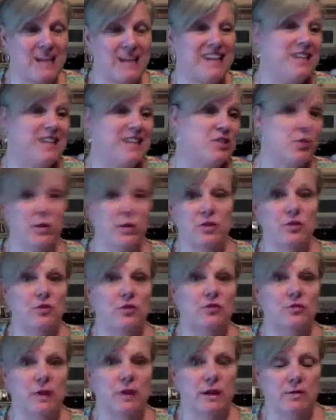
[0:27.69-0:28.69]
So I
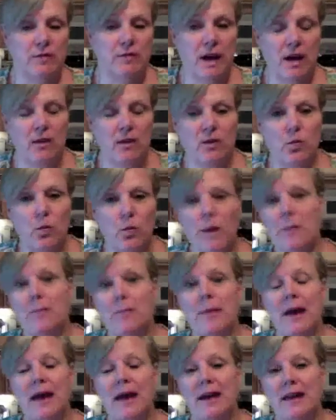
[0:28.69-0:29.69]
turned right around and went
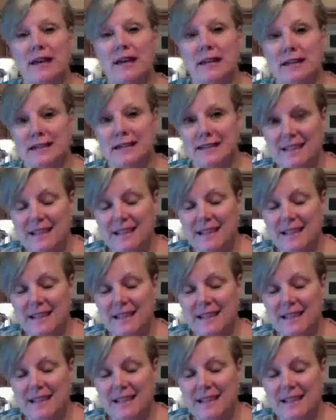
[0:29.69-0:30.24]
back in